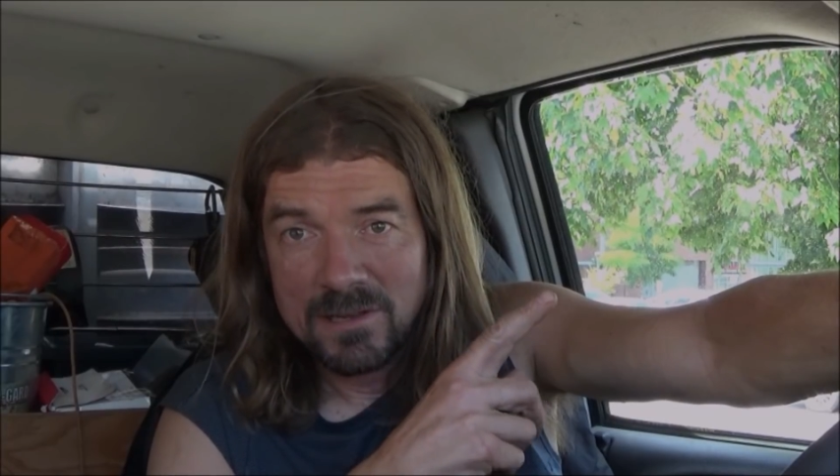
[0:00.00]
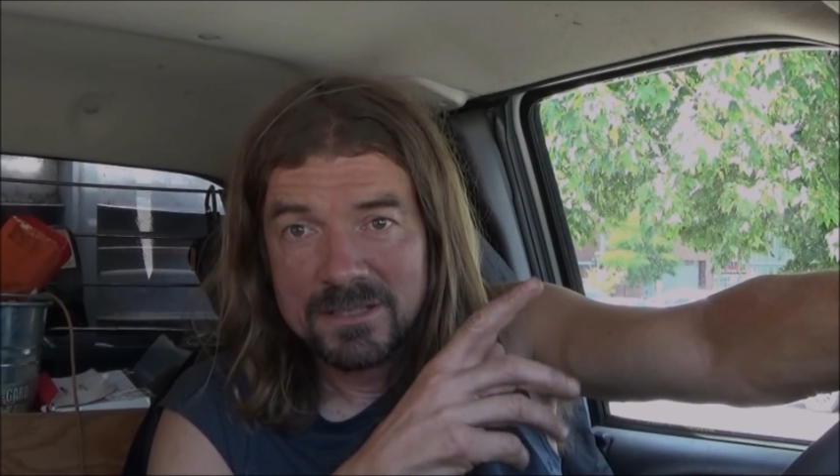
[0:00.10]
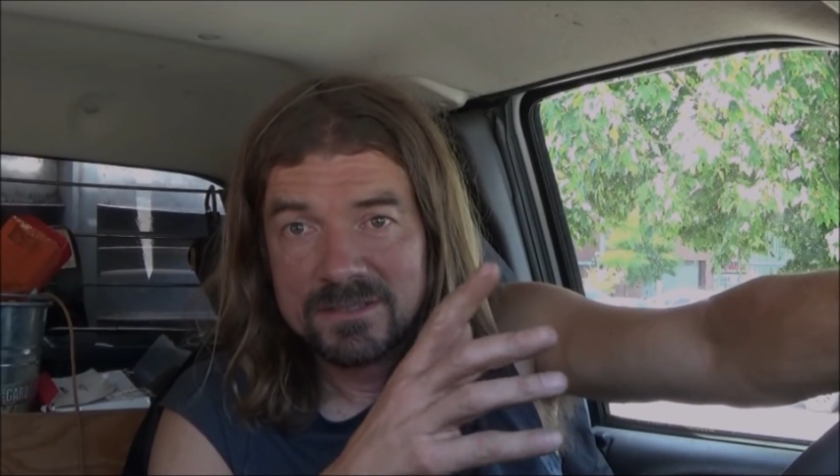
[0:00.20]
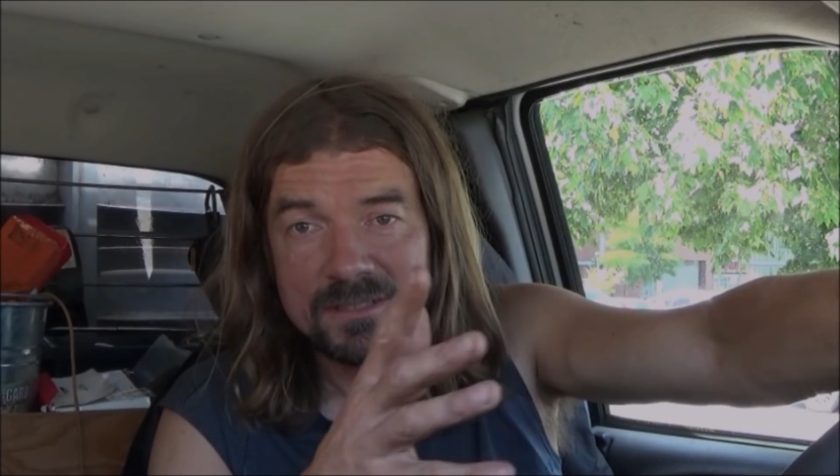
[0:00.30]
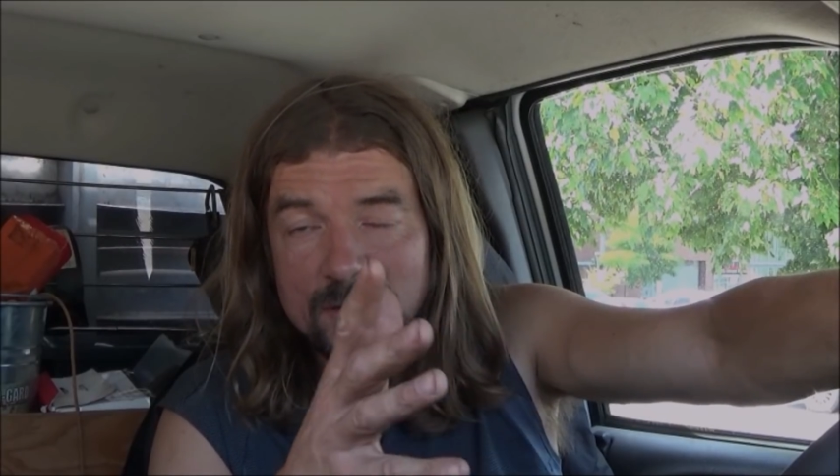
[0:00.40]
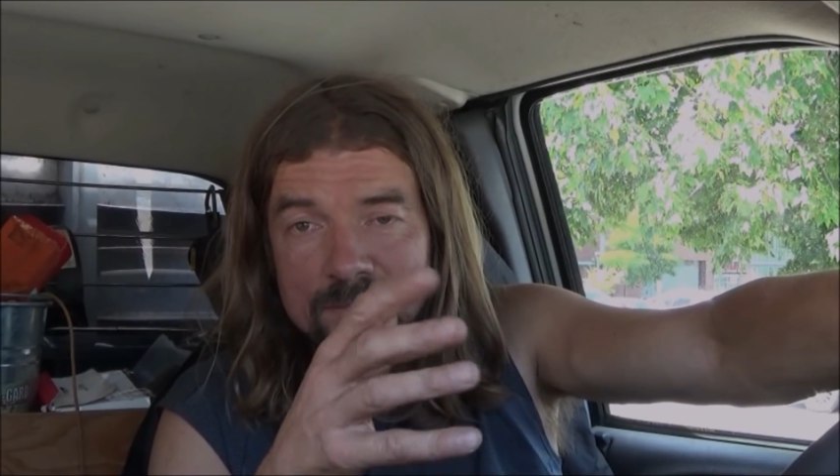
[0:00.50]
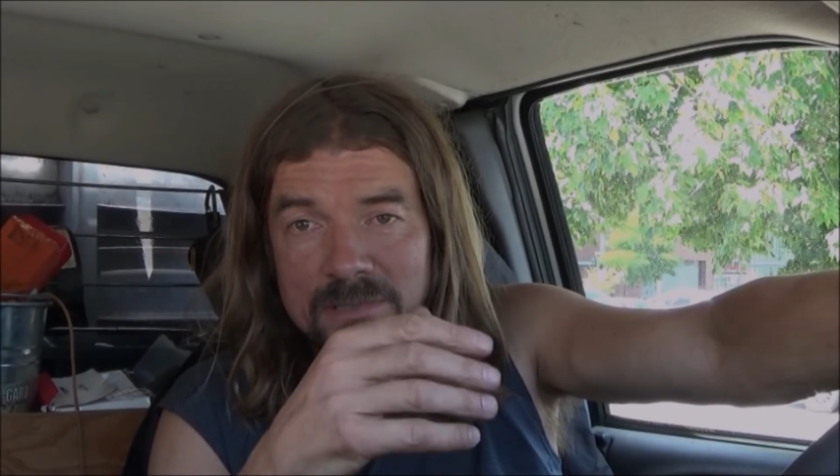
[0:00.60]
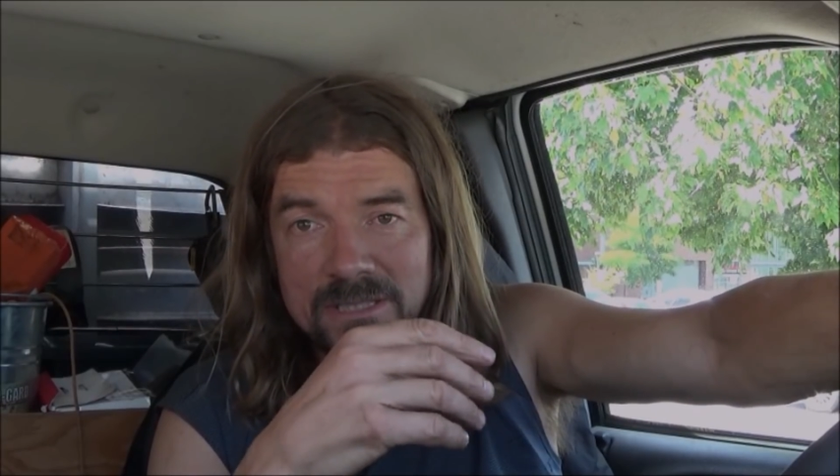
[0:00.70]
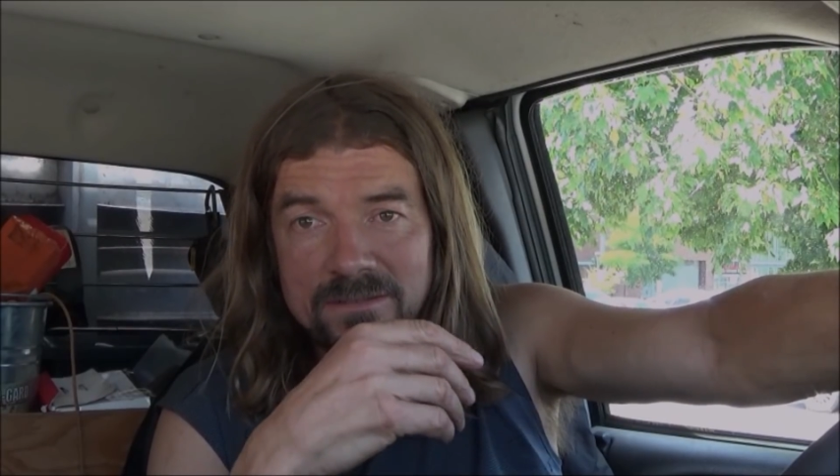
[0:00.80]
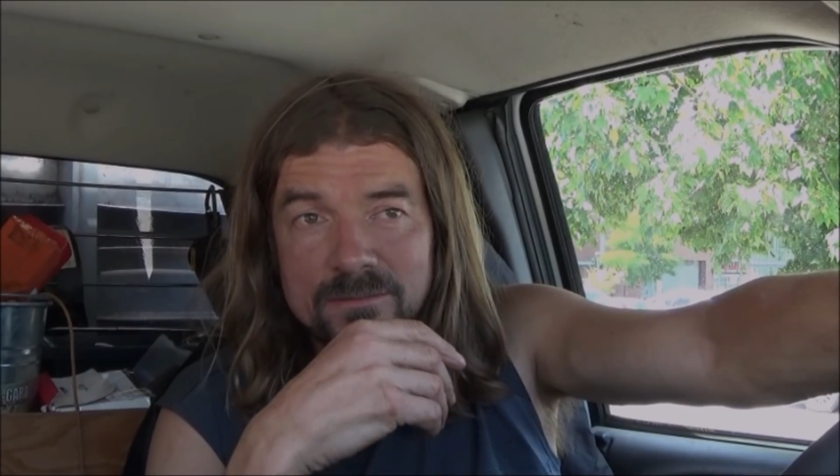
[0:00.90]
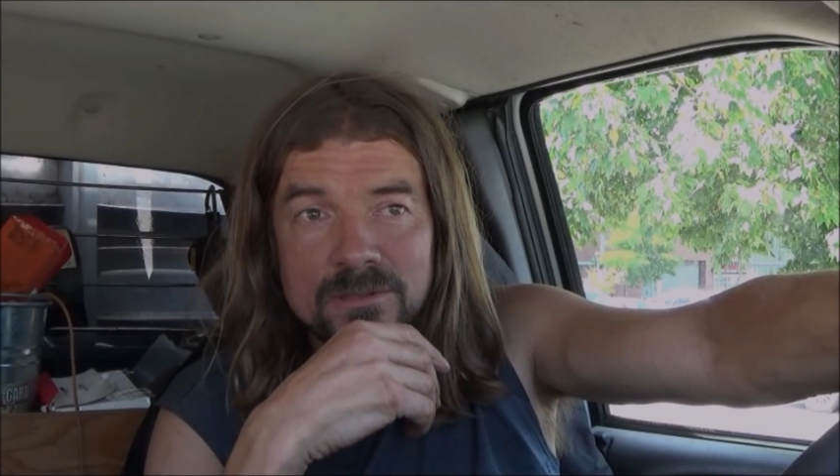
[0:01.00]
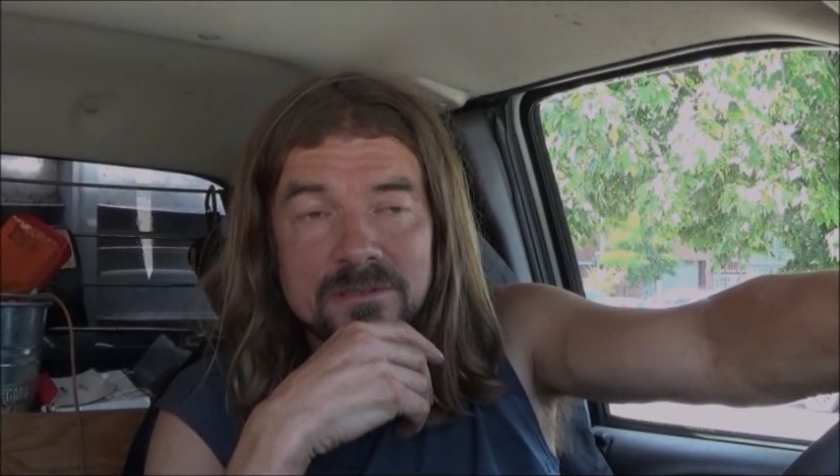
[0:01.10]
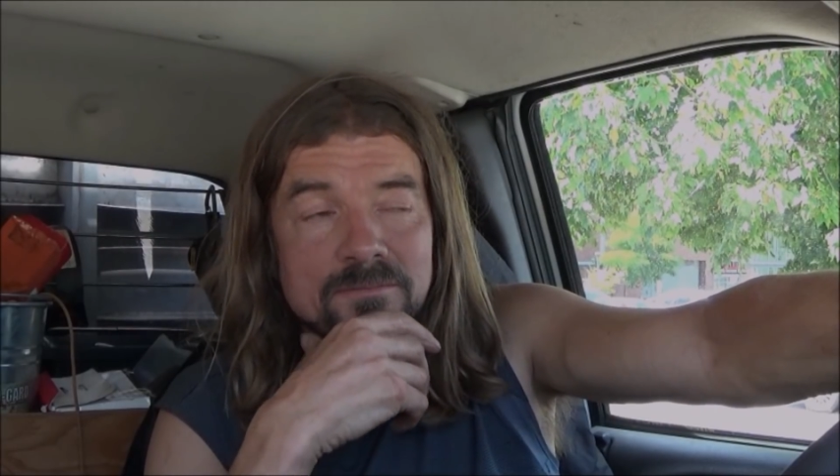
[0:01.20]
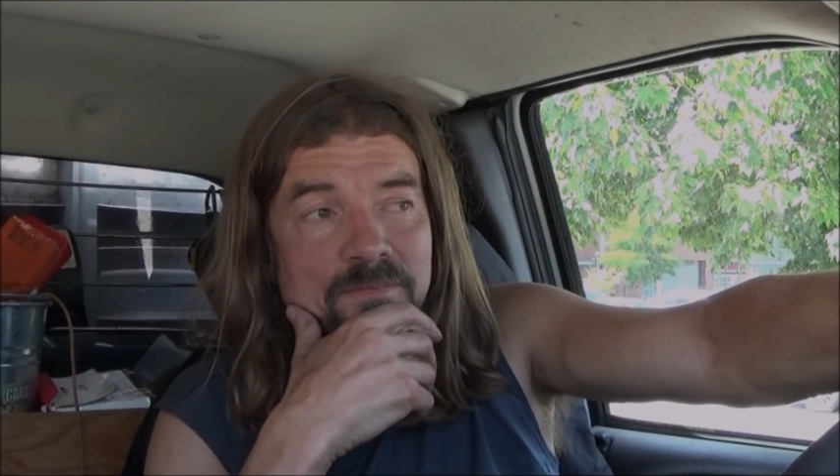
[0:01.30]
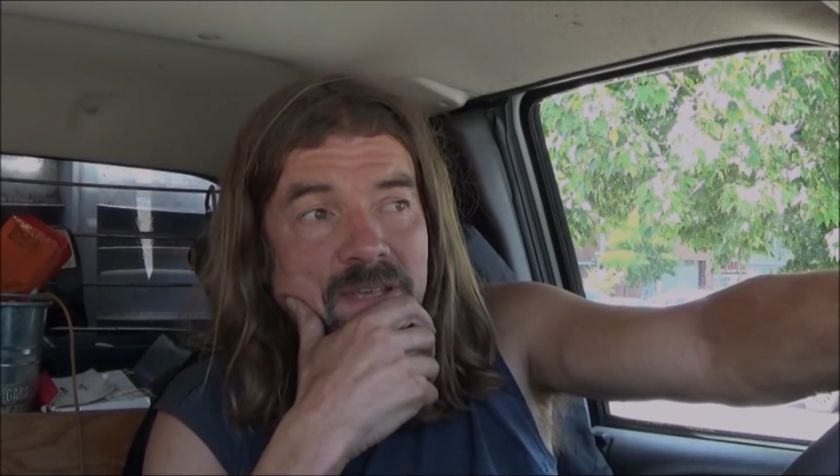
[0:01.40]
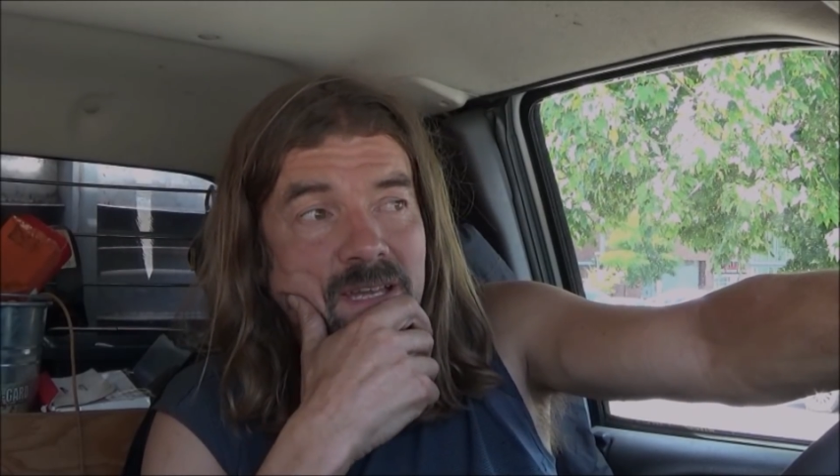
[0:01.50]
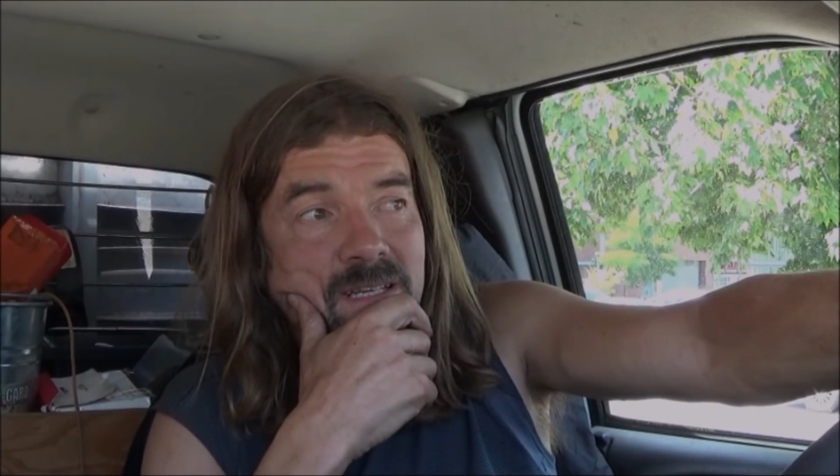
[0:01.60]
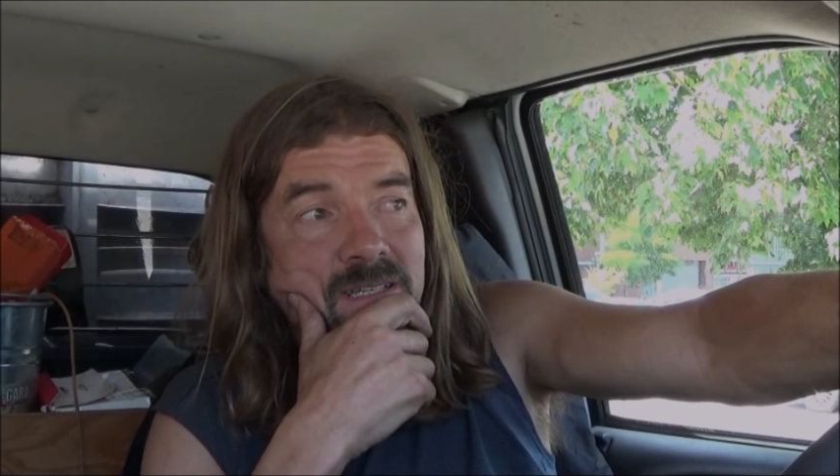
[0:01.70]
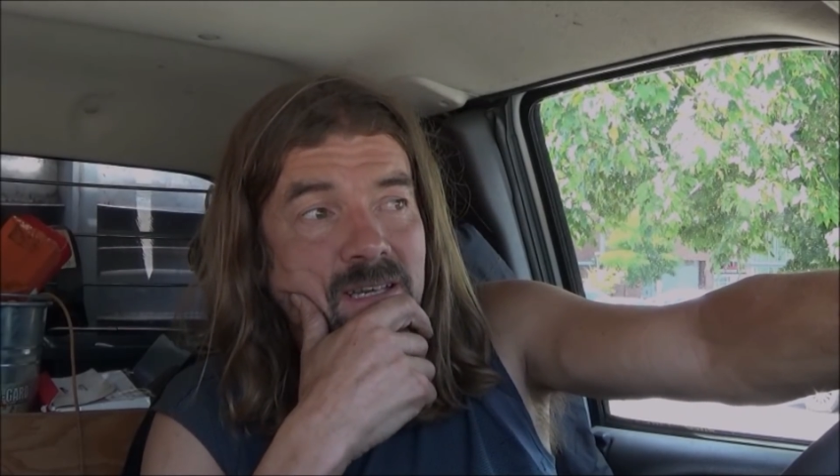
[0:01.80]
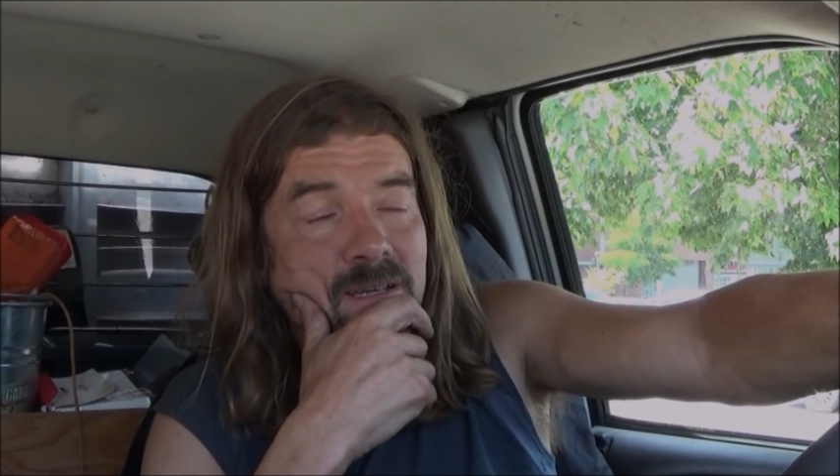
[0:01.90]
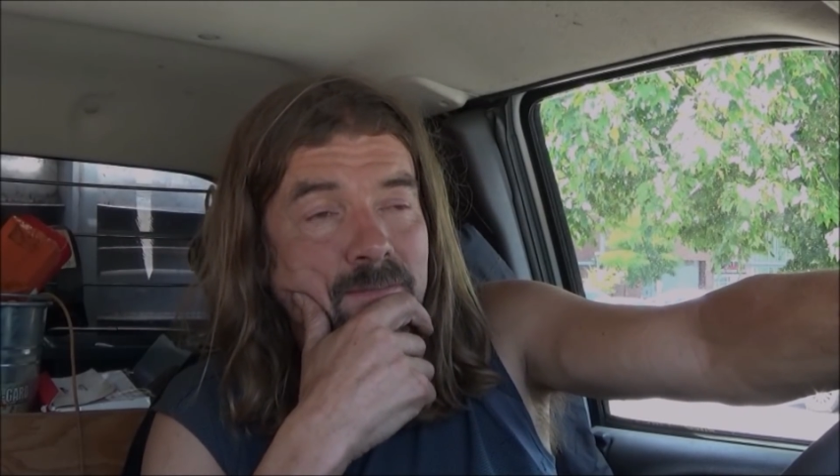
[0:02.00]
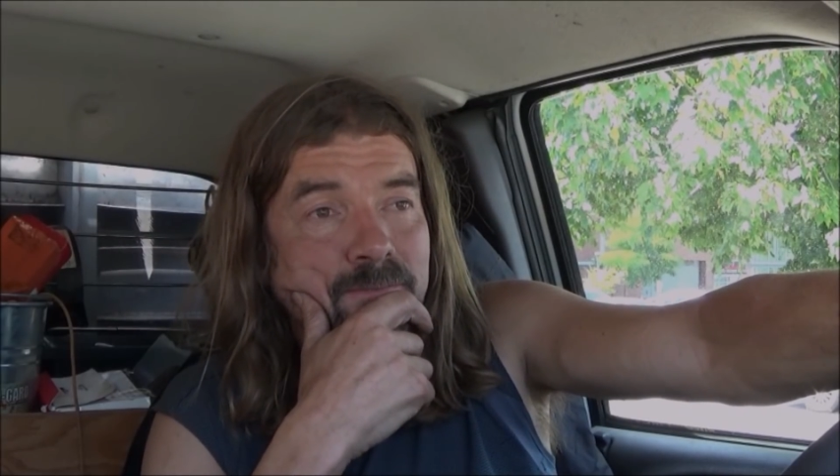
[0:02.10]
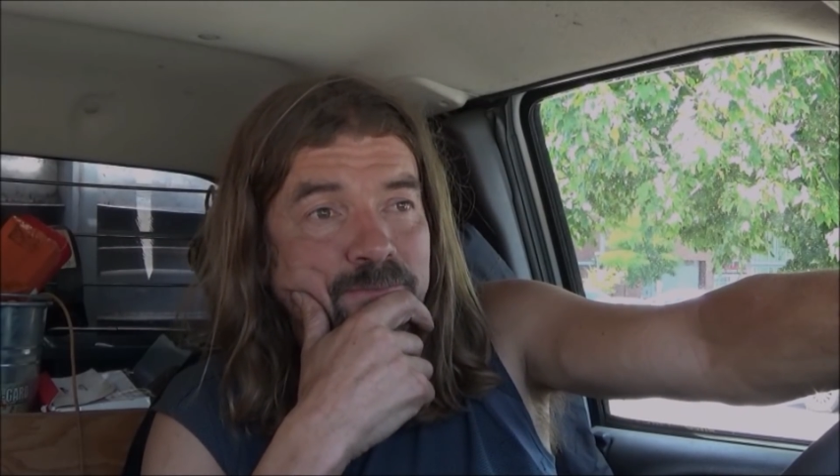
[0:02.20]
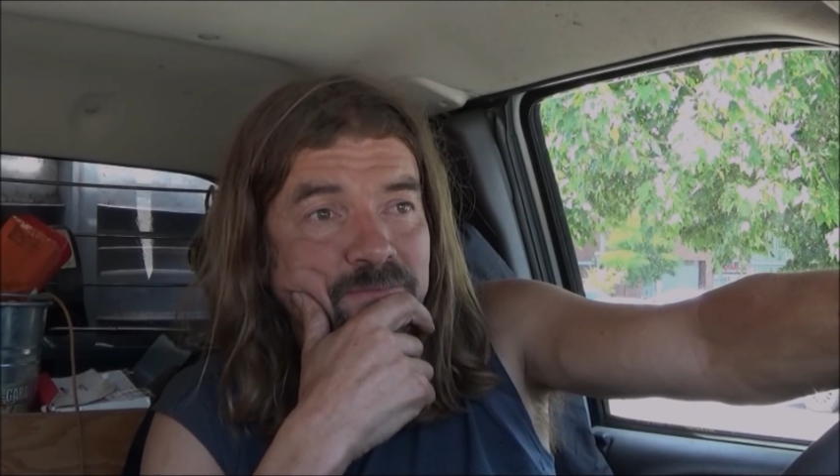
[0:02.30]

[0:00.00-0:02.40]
It's unbelievable, and